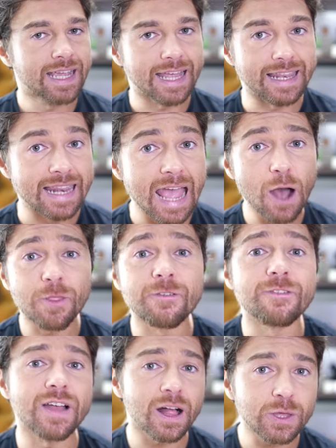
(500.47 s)
And now the
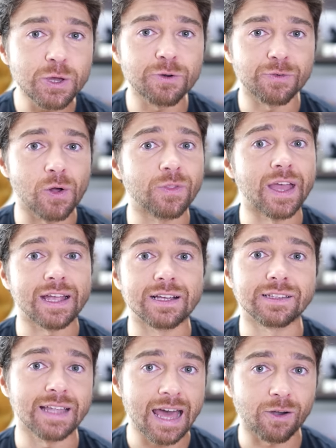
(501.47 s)
value of all that
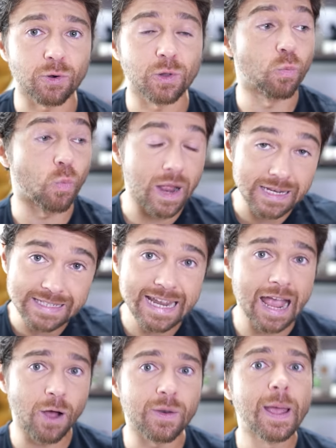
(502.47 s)
collateral went
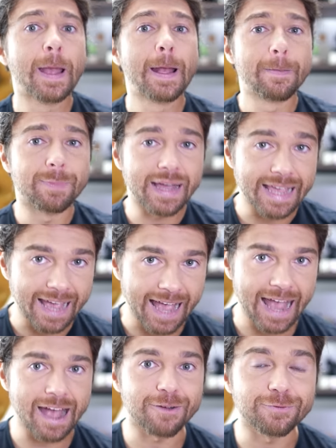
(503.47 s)
down by
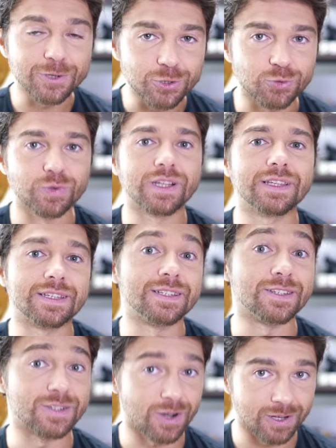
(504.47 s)
half a
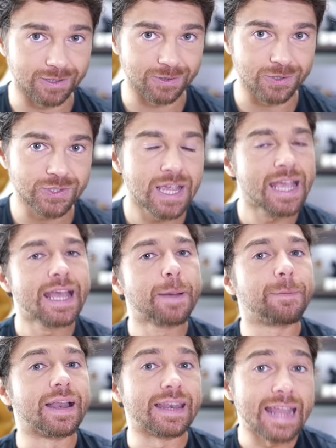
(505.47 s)
trillion dollars.
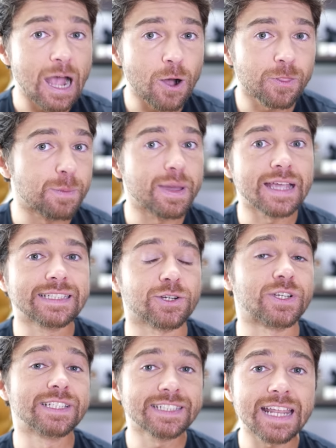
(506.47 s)
But now the banks are
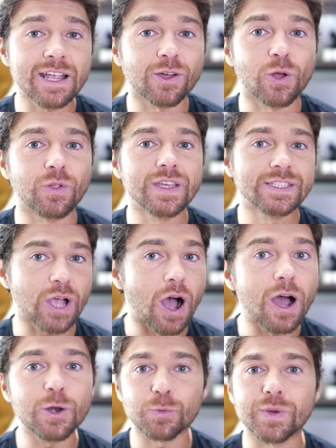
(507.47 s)
sitting on all these
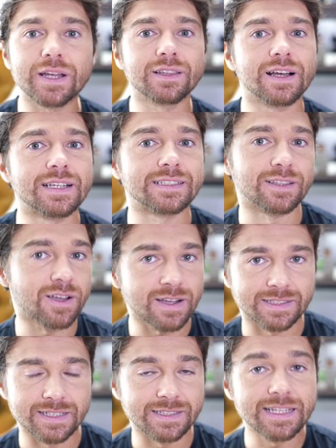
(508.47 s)
unrealized
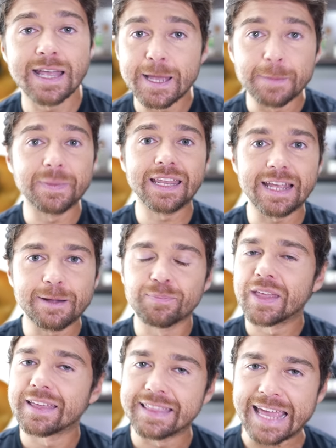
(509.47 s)
losses, meaning
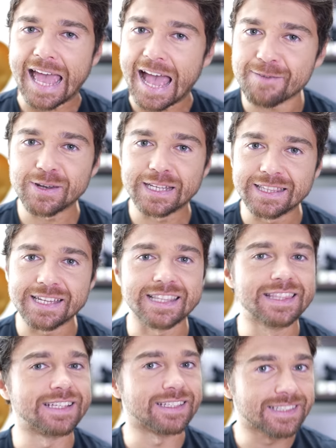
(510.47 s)
they haven't
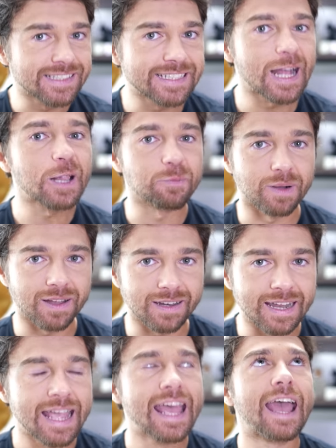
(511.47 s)
clicked the sell
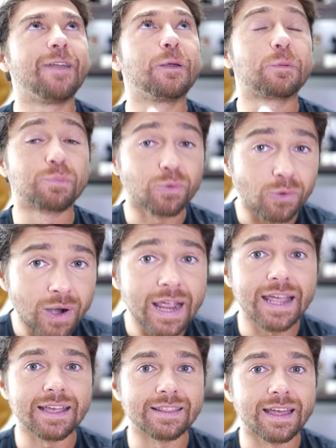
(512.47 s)
button and they're
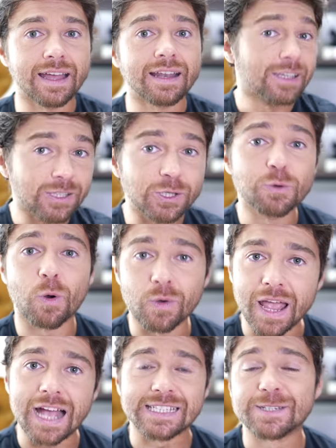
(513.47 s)
praying that you won't
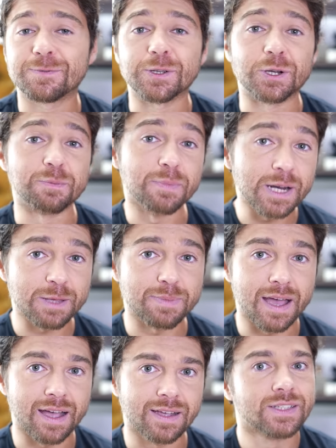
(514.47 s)
ask for your money
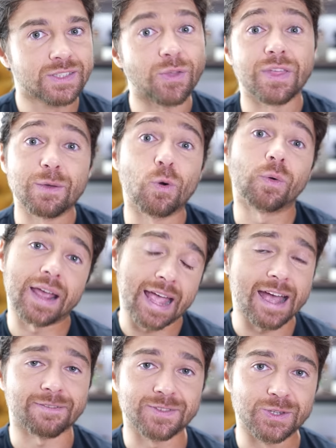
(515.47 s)
back so they won't
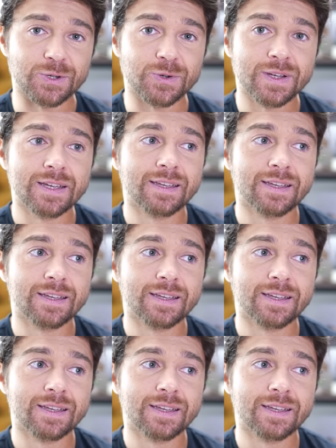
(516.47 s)
have to.